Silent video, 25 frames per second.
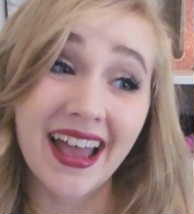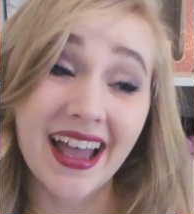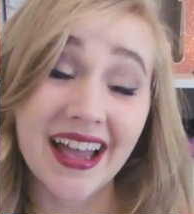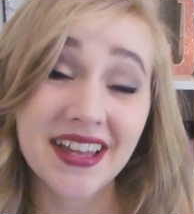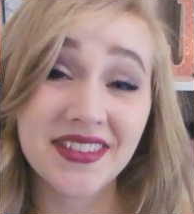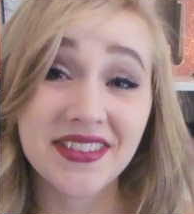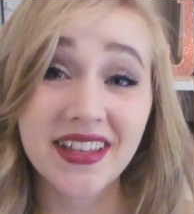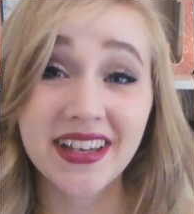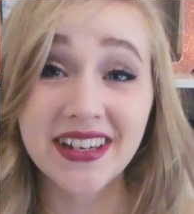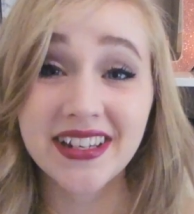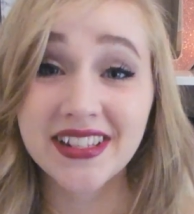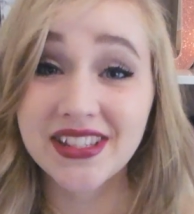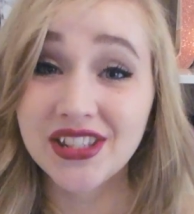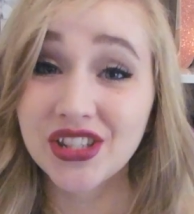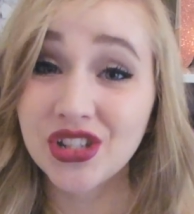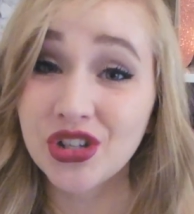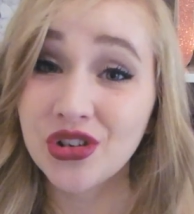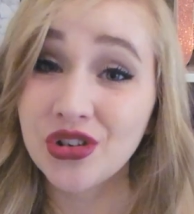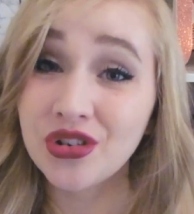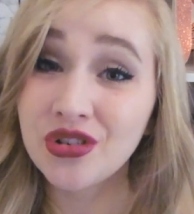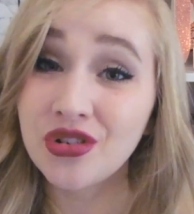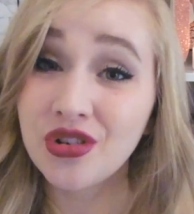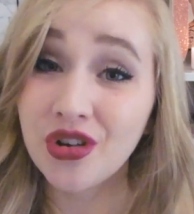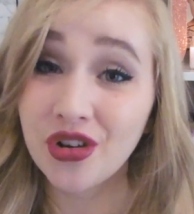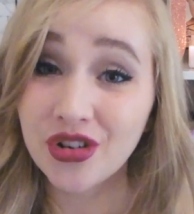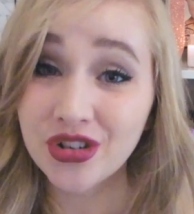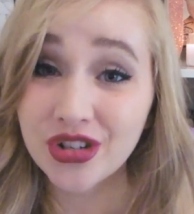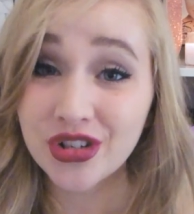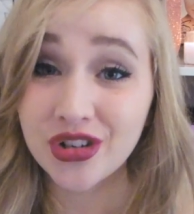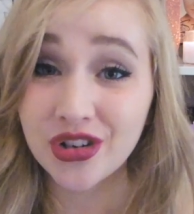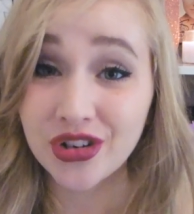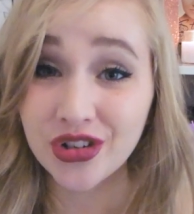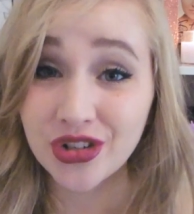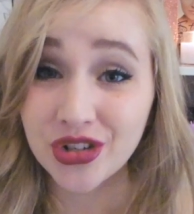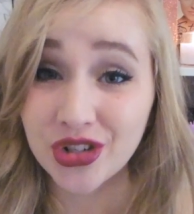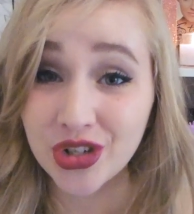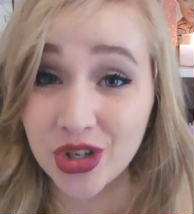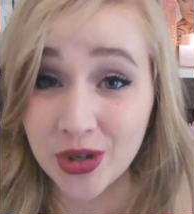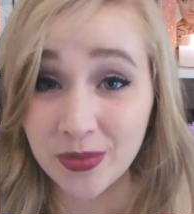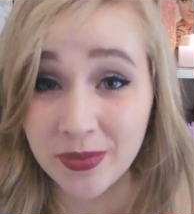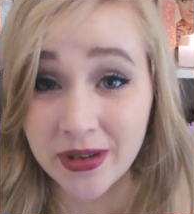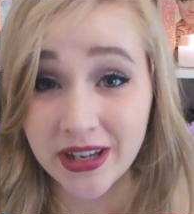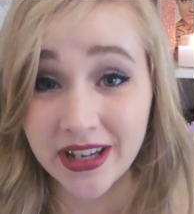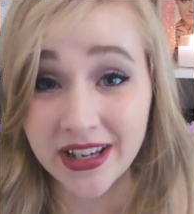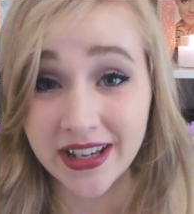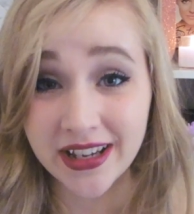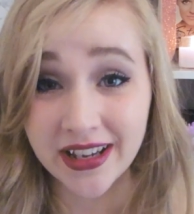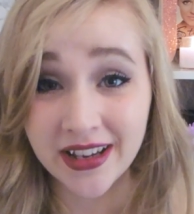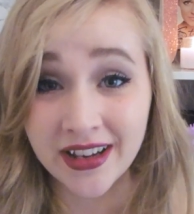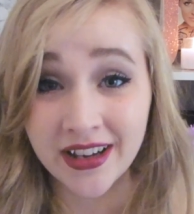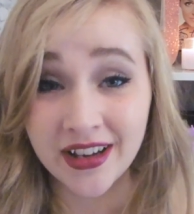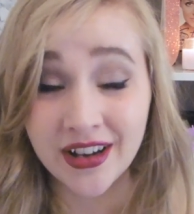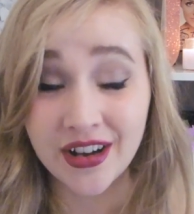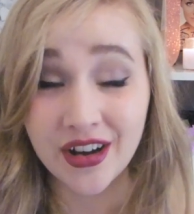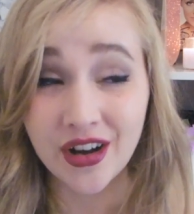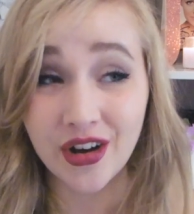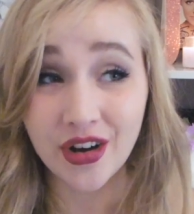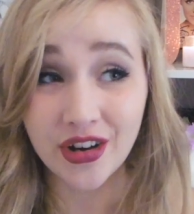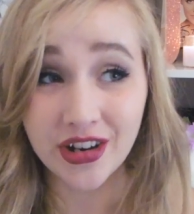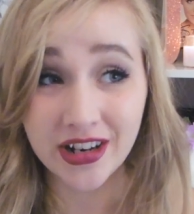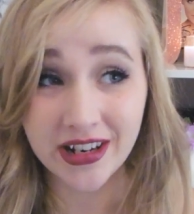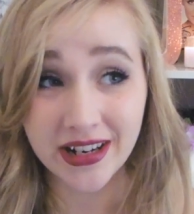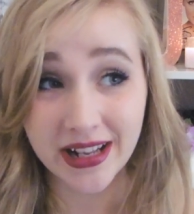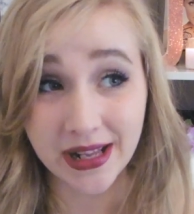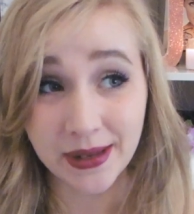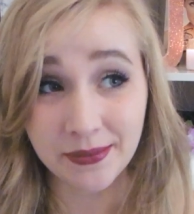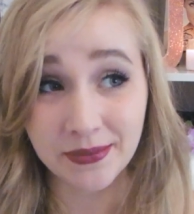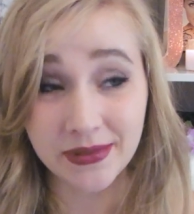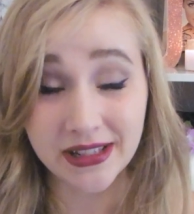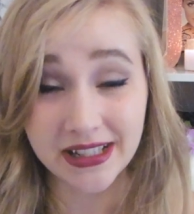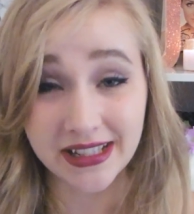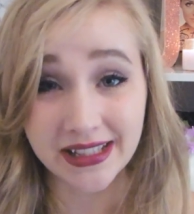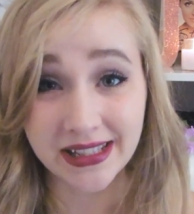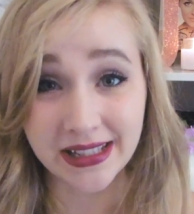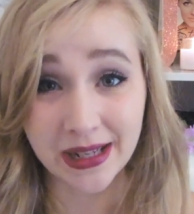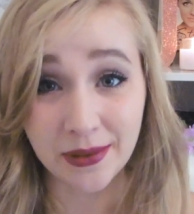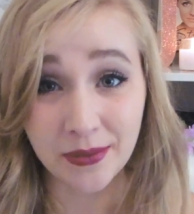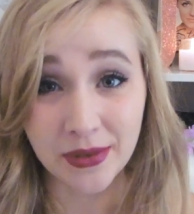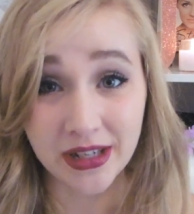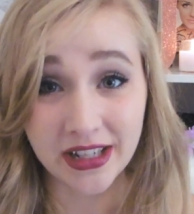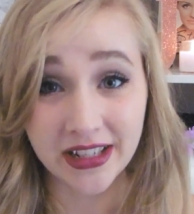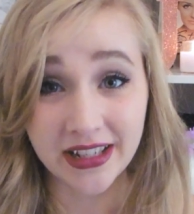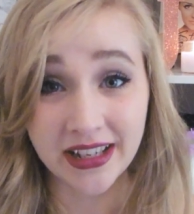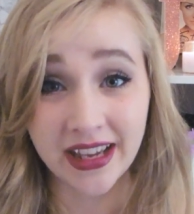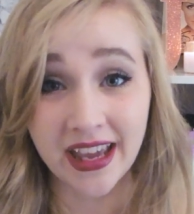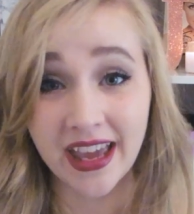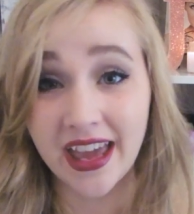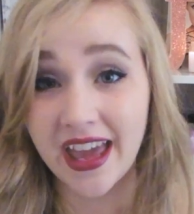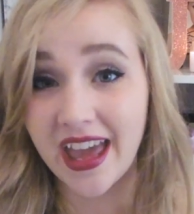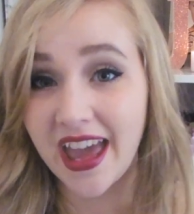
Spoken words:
and that is to not go shopping on an empty stomach.